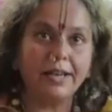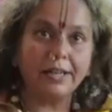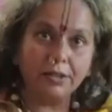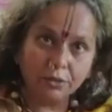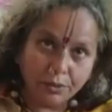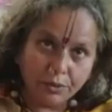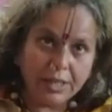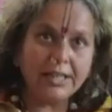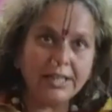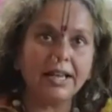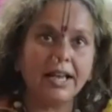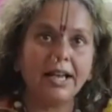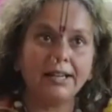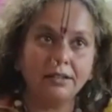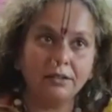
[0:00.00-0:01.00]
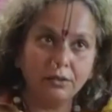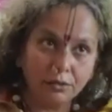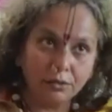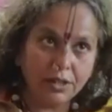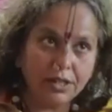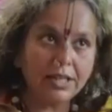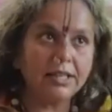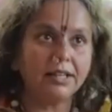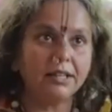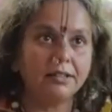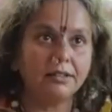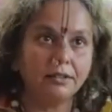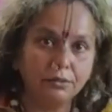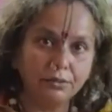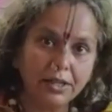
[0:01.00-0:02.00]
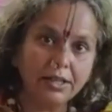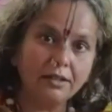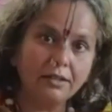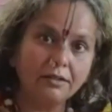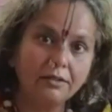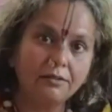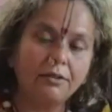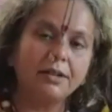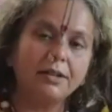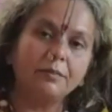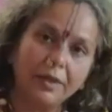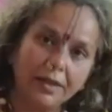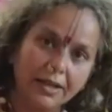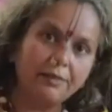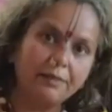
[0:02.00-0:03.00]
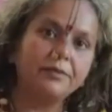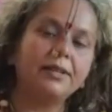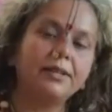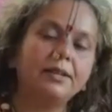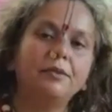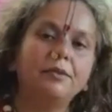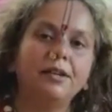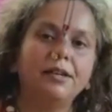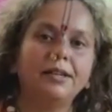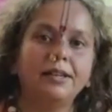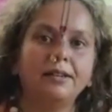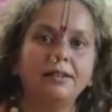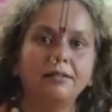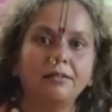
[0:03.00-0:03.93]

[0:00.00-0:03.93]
by doing and doing and doing, one becomes liberated